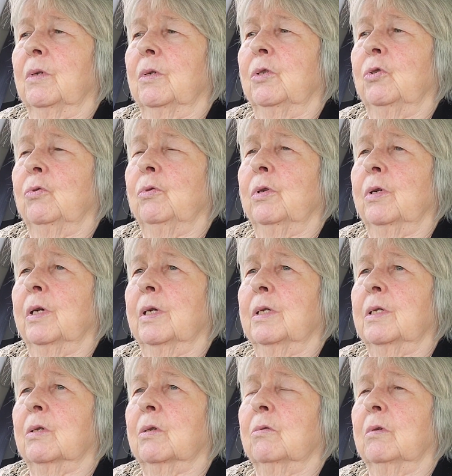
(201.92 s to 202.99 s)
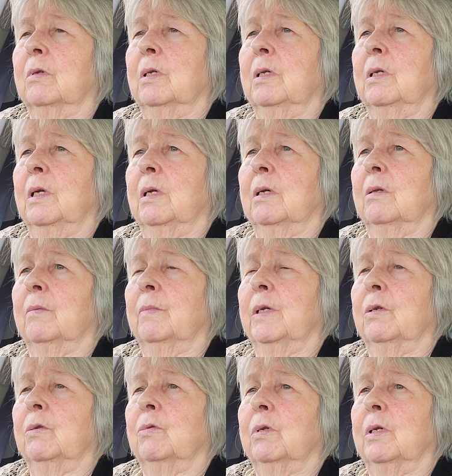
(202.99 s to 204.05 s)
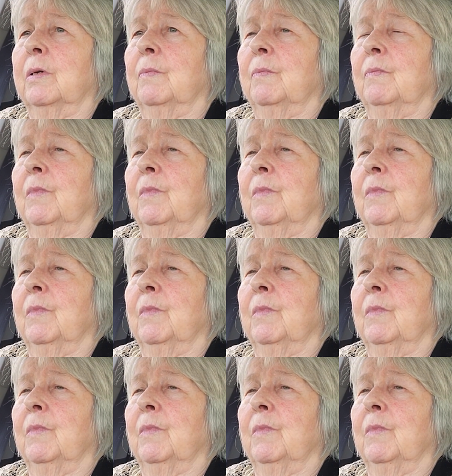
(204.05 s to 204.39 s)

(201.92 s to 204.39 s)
junior high school and elementary.